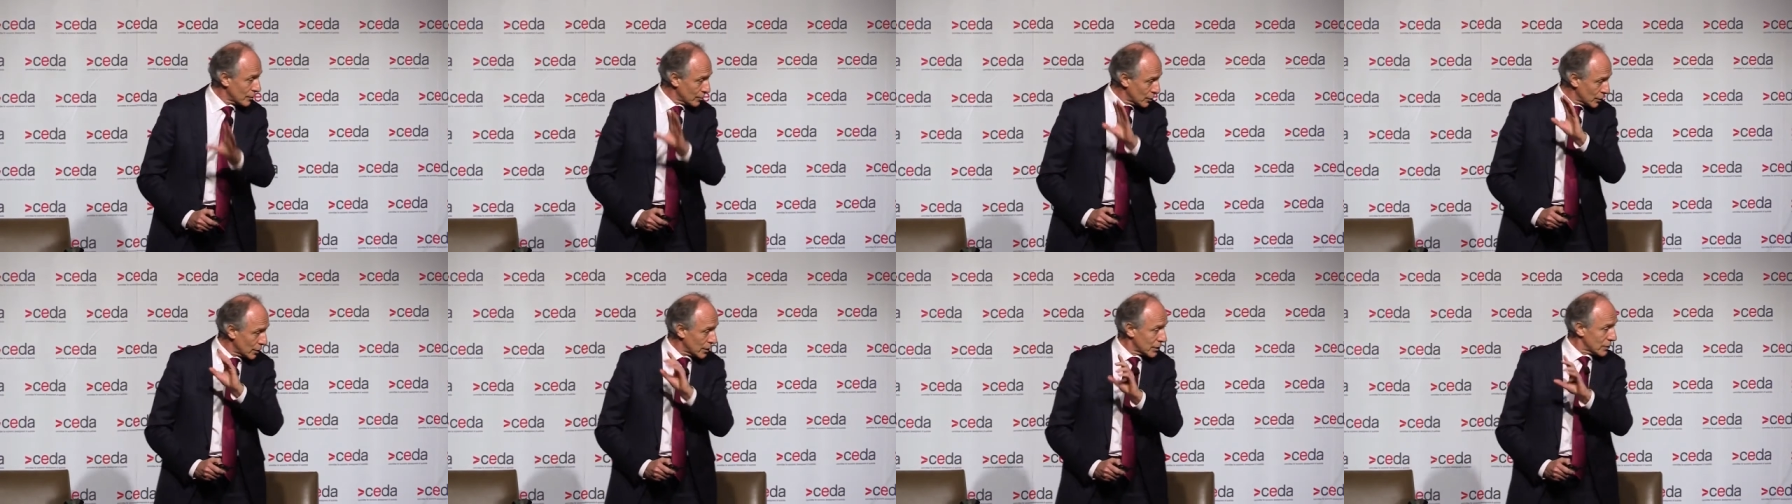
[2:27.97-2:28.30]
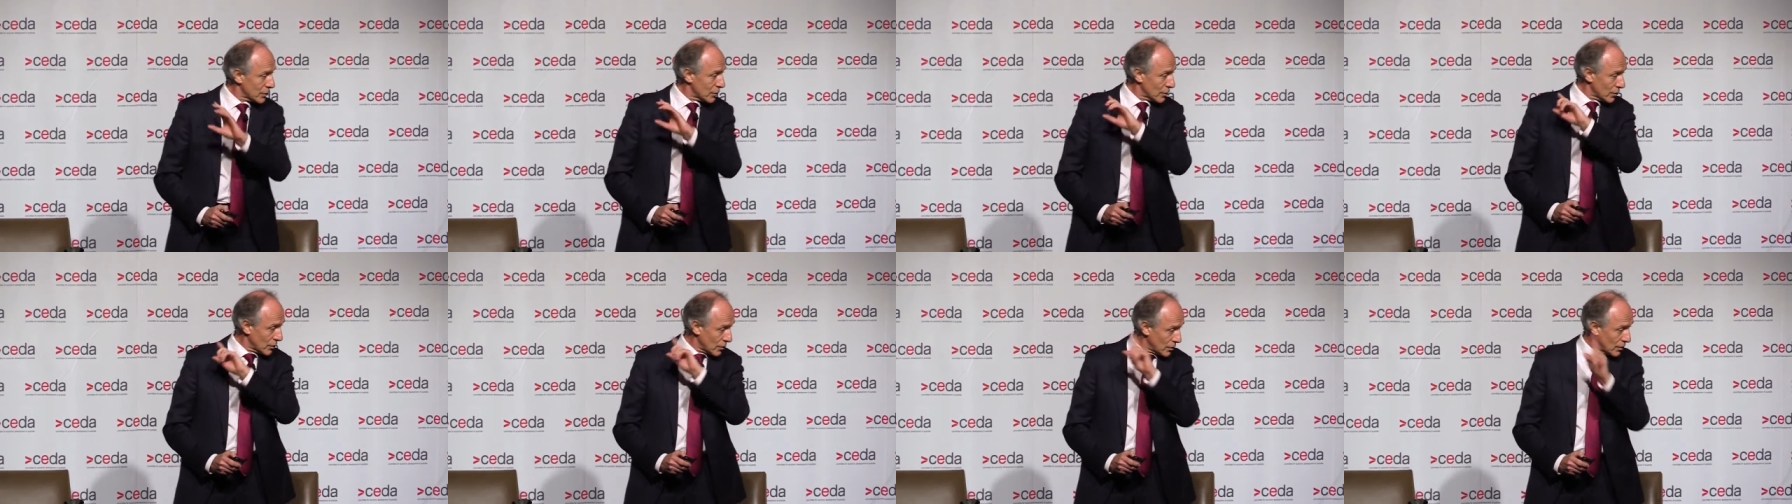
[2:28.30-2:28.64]
I'm looking
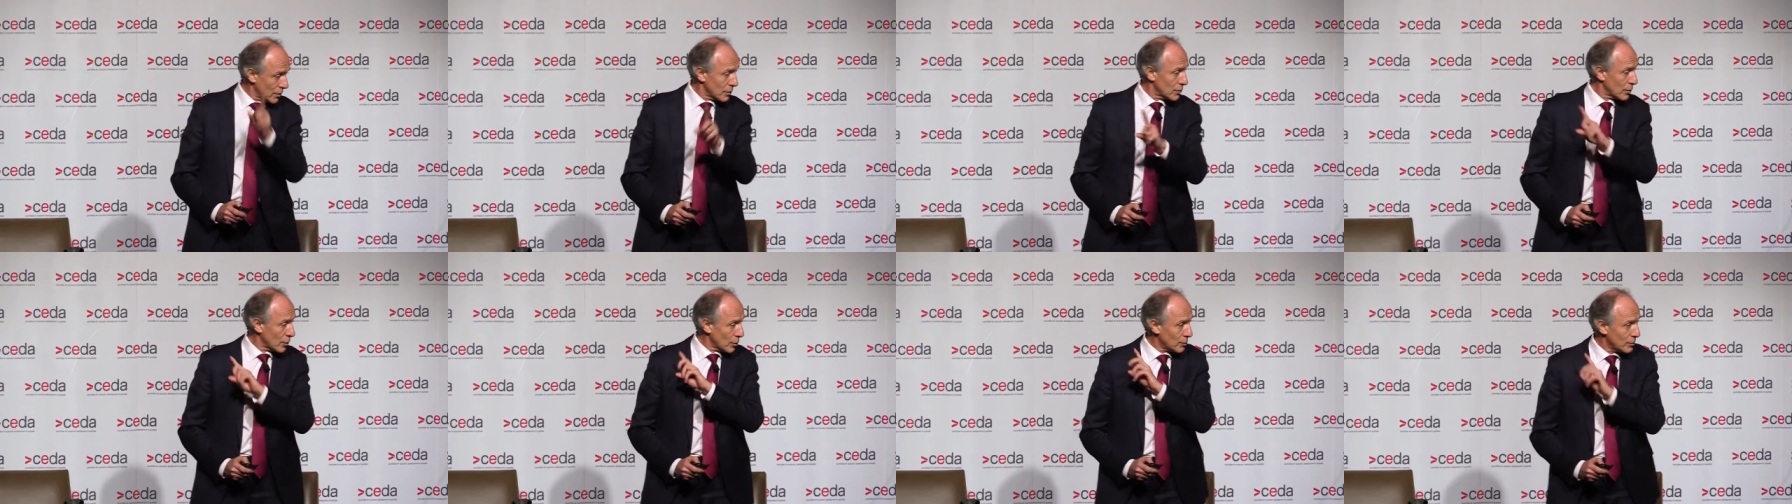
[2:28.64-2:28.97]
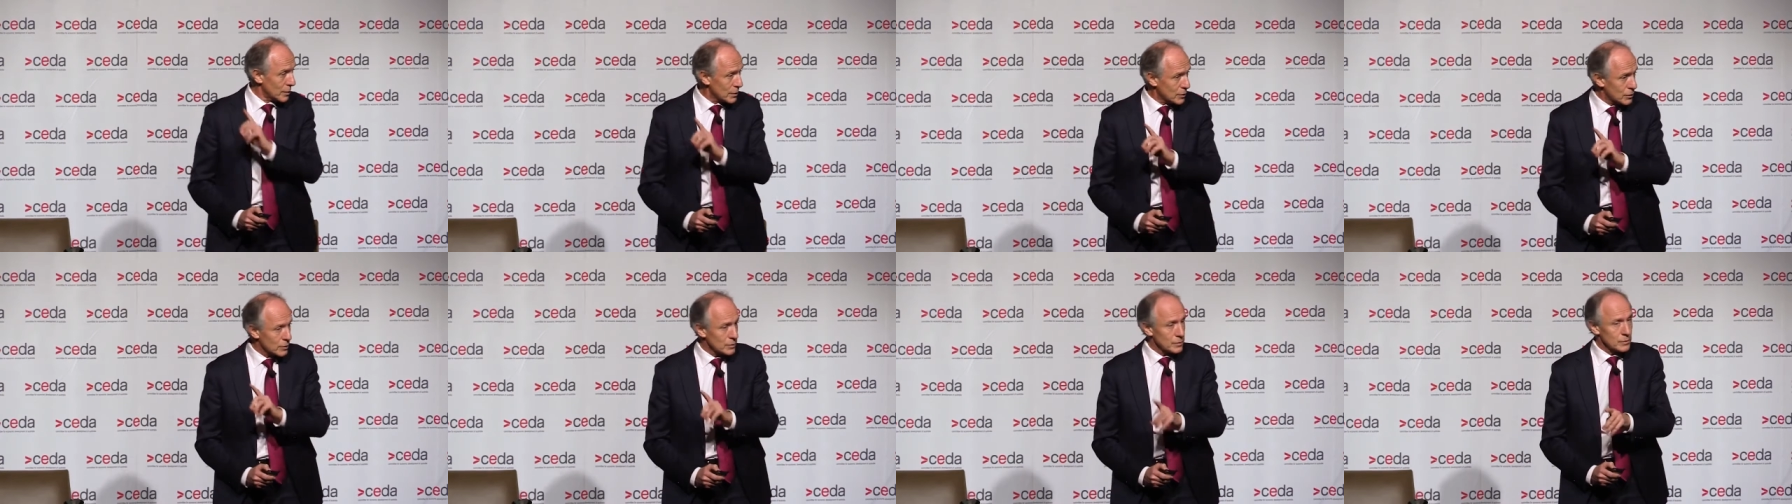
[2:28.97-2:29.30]
at the zero
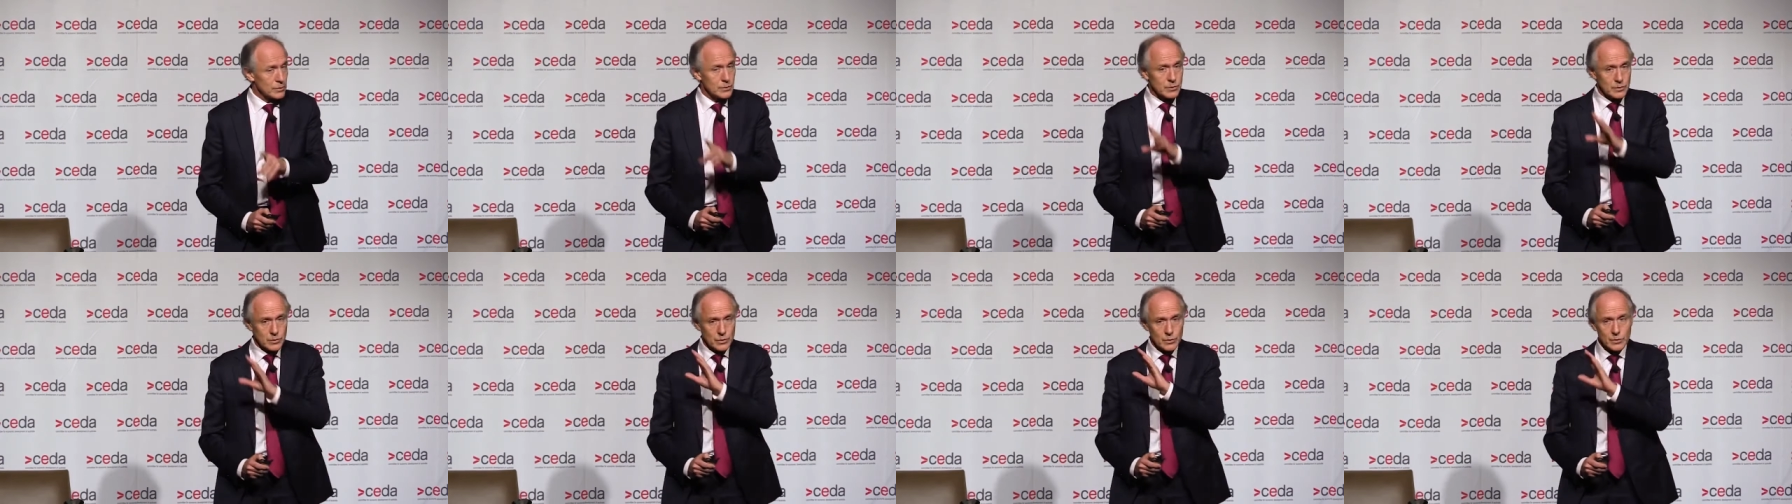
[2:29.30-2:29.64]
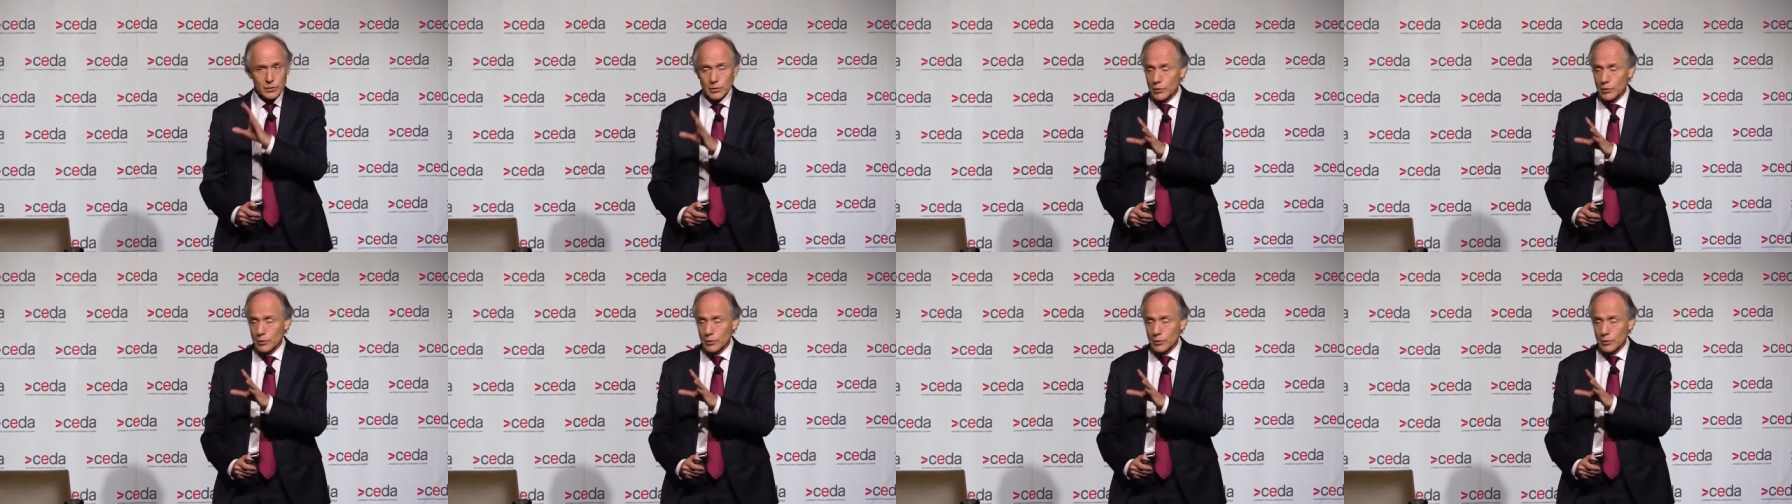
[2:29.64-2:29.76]
emissions